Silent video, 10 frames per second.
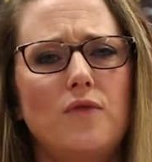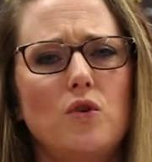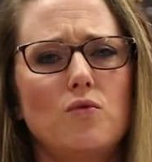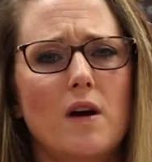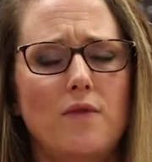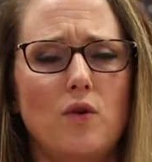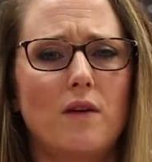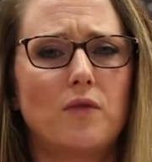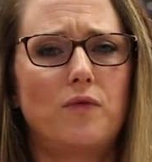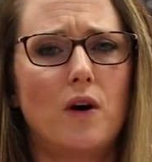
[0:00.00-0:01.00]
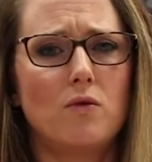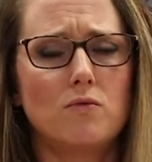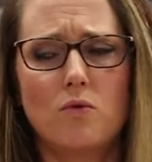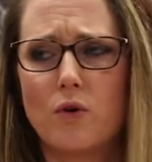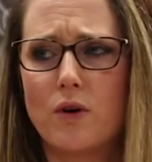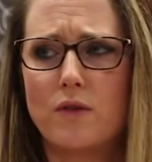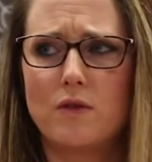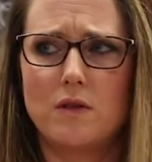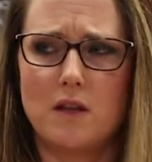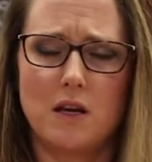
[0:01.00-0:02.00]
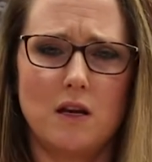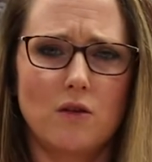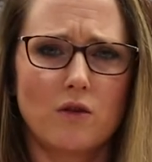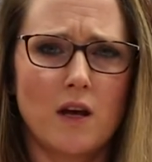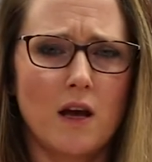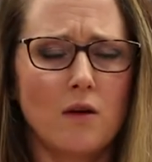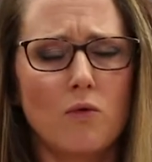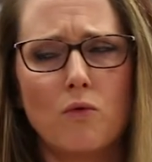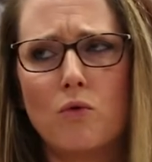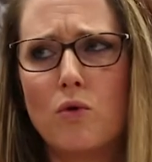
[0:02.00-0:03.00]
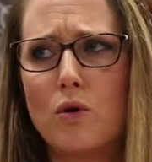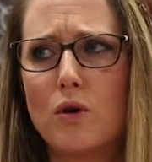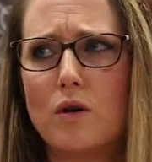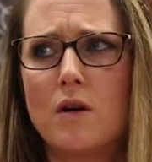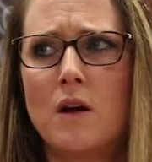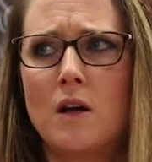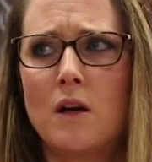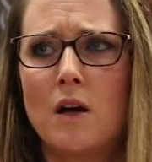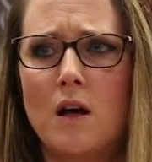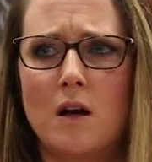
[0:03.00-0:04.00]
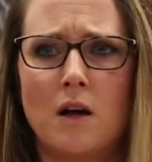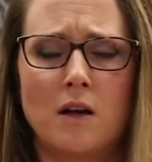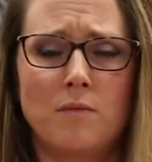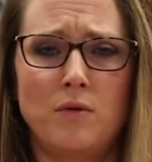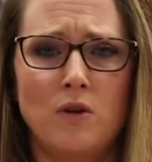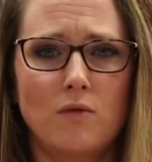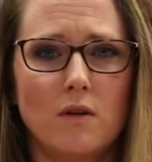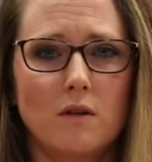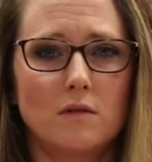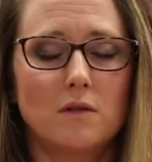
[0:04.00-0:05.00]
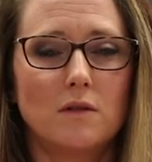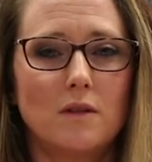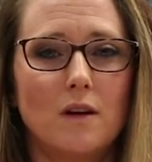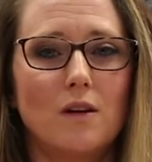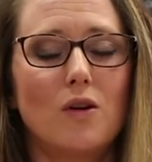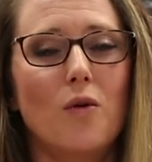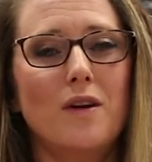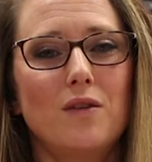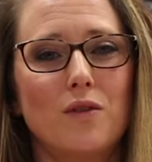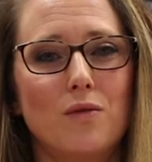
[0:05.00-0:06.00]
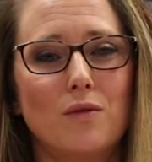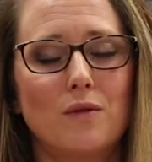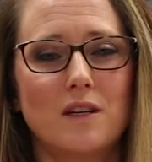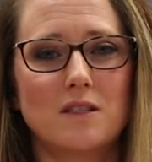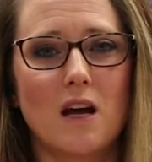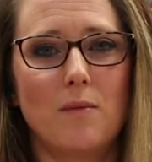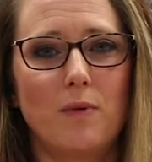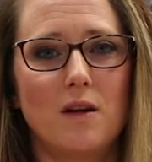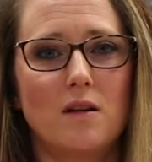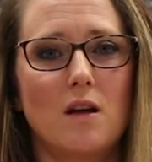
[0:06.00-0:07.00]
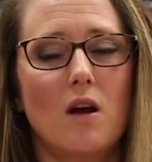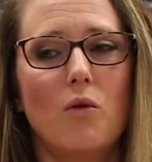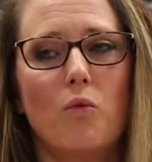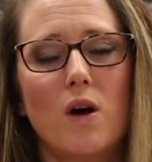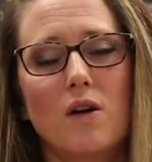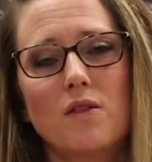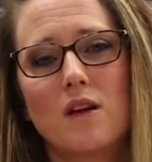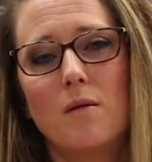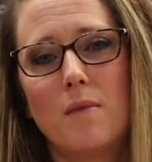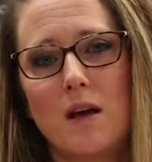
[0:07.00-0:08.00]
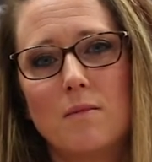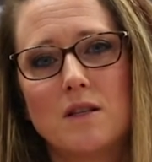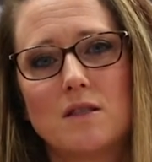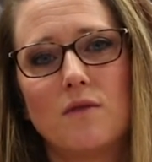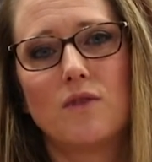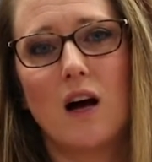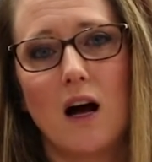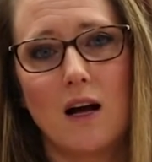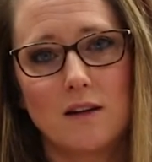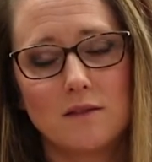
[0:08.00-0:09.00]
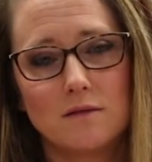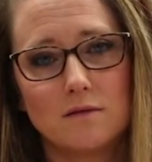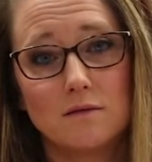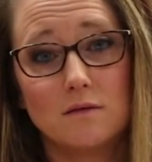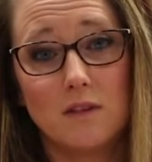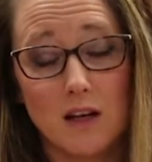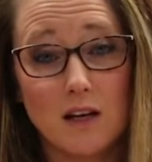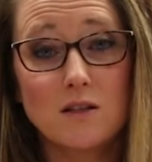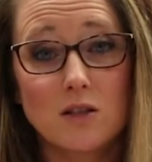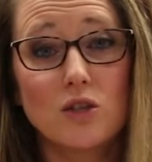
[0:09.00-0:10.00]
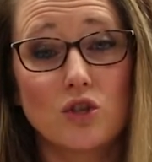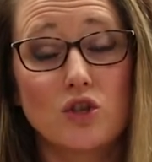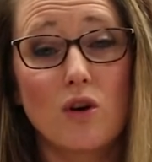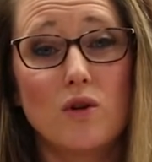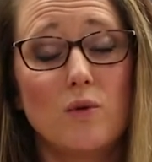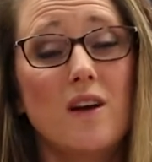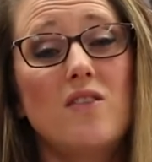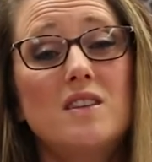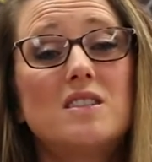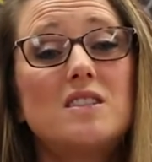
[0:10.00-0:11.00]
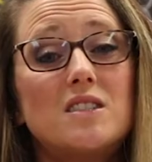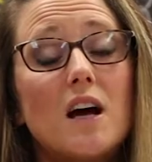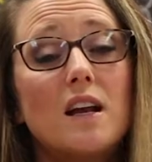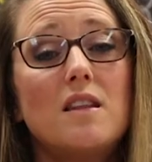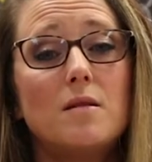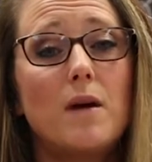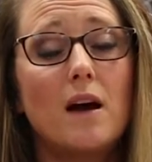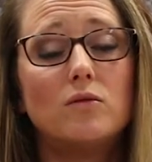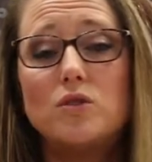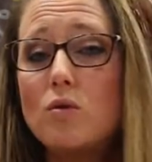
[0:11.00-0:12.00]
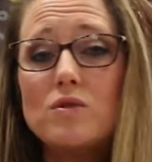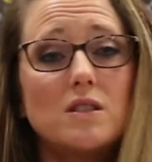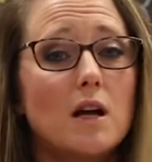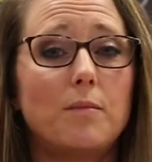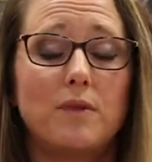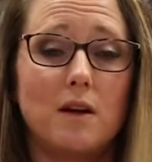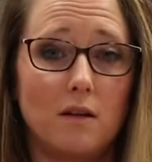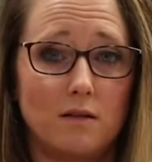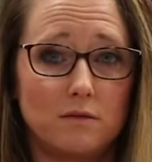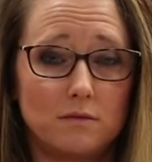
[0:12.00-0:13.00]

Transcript: you have a phone or the internet or a computer, go into Google and type in, what are the commandments of God? And it's going to show you. And then study them out. Don't stop there,